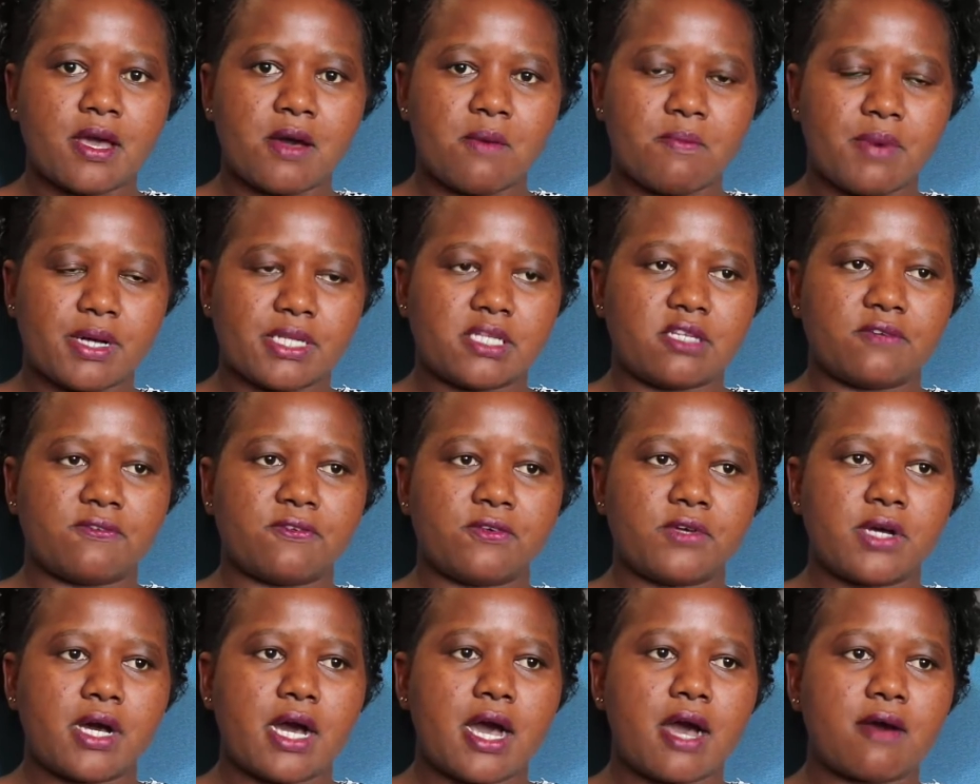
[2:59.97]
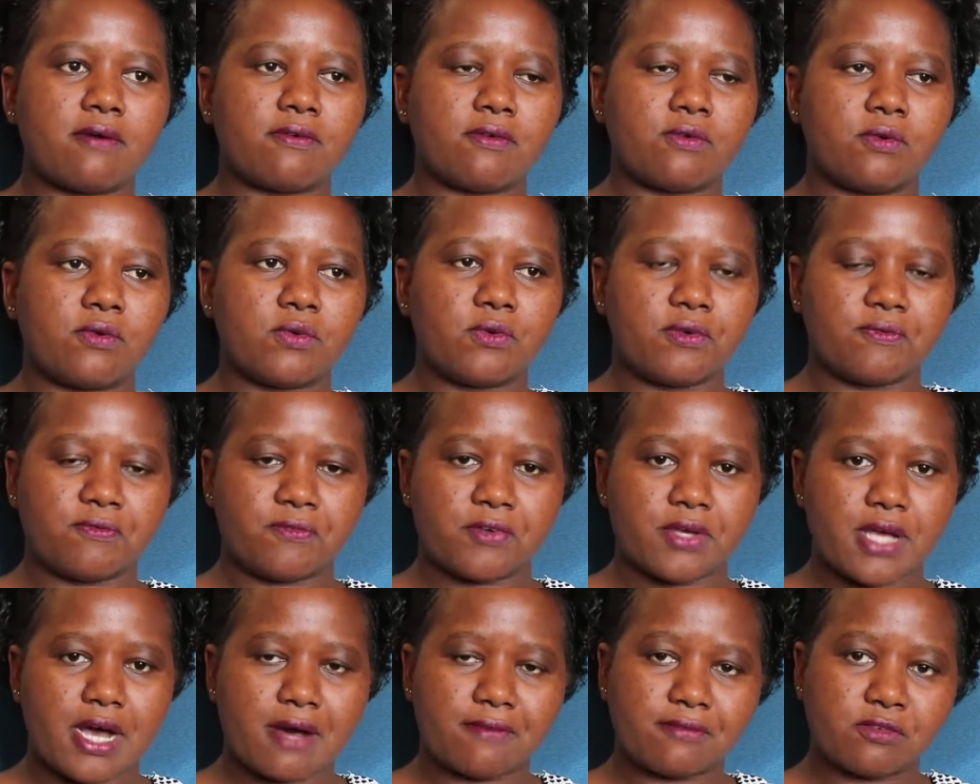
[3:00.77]
But if we
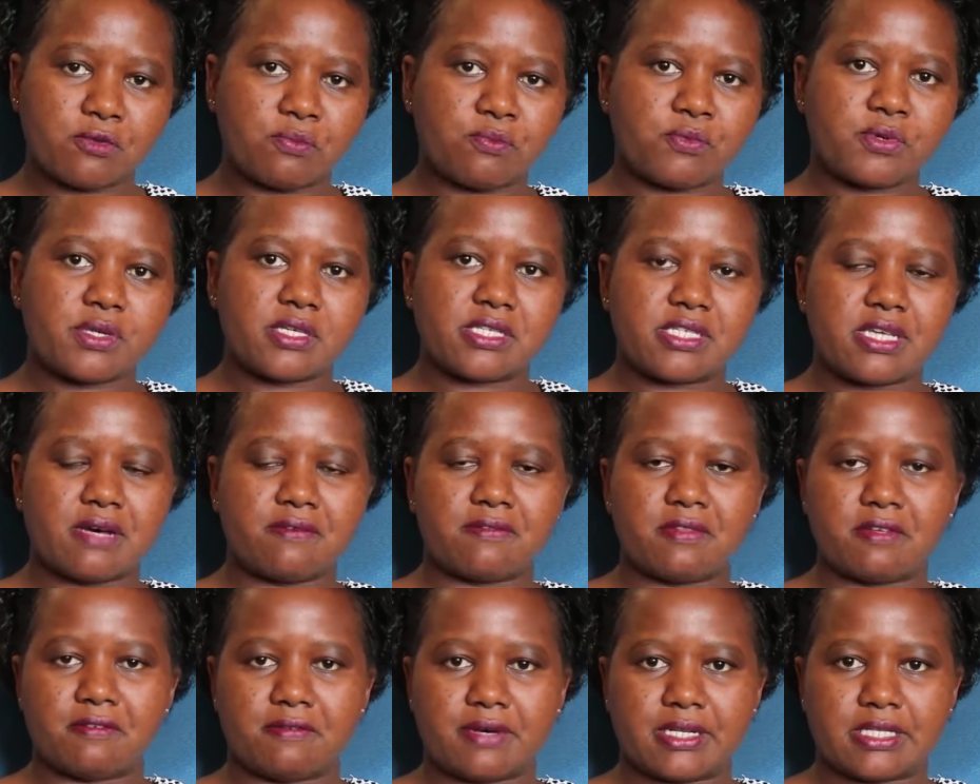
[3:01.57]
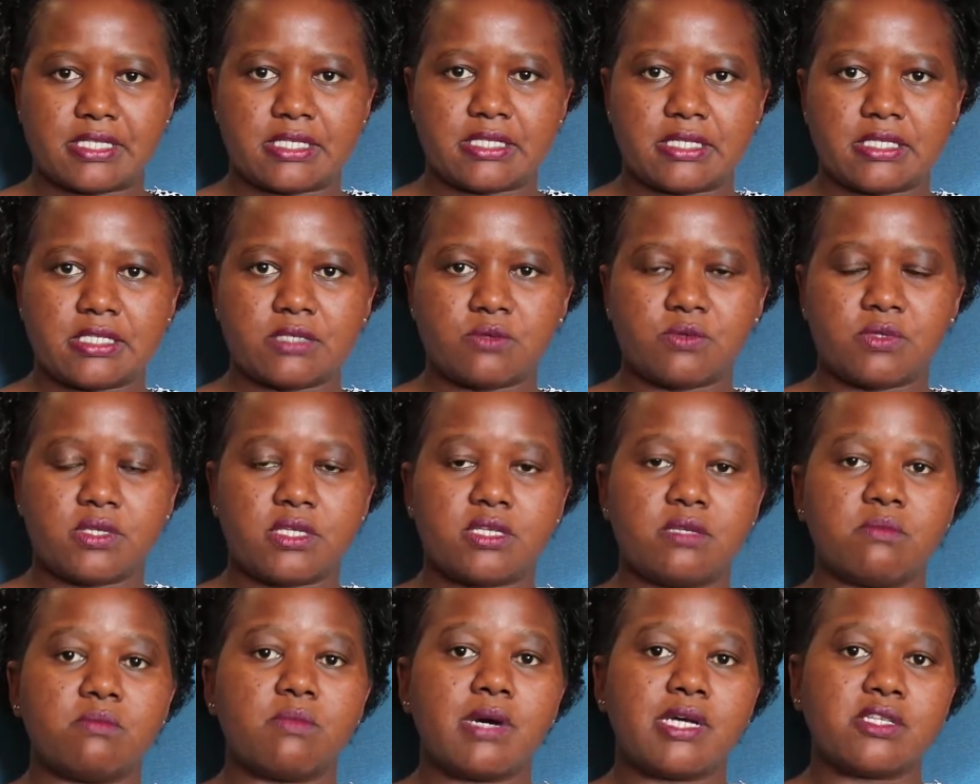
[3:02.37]
have to preserve the fertility, we
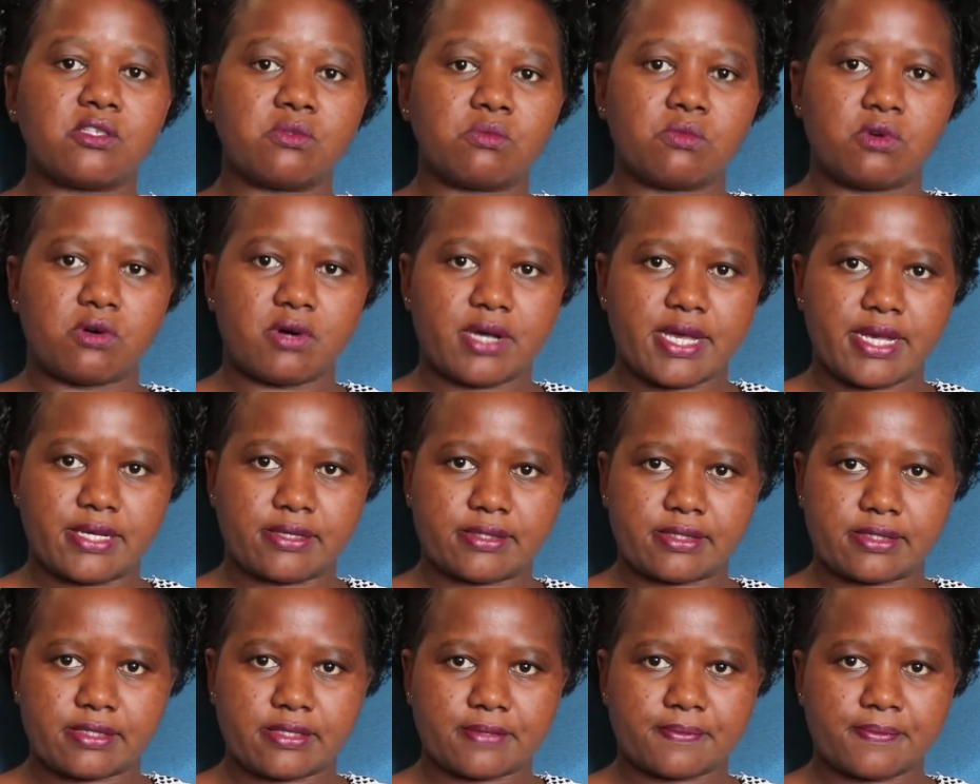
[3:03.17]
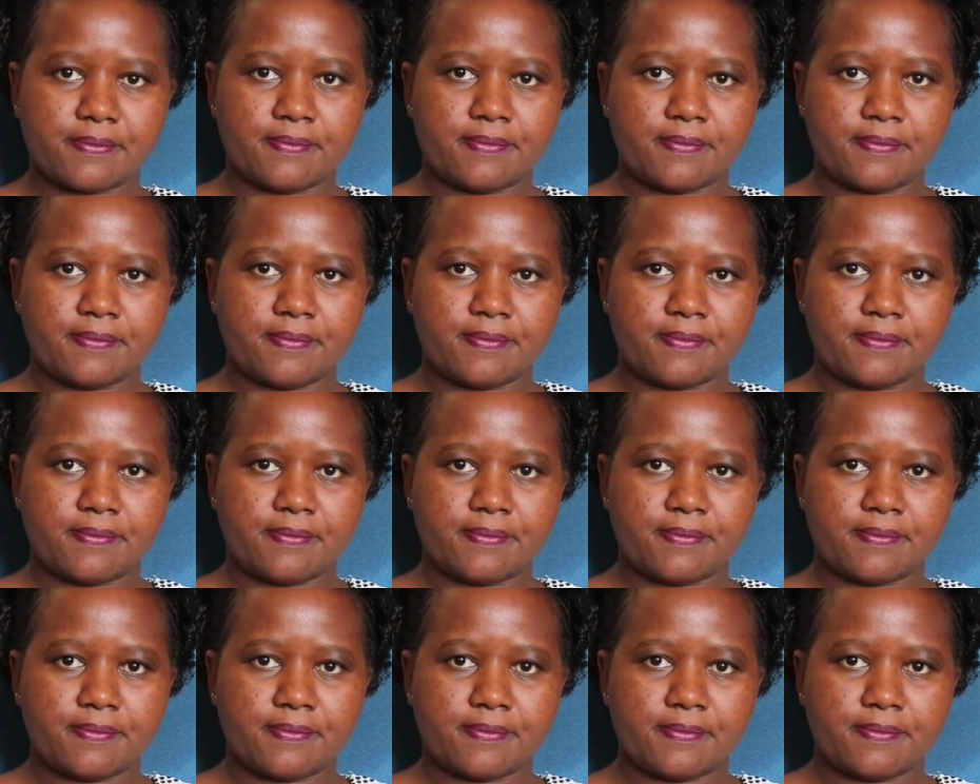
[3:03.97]
need much more eggs.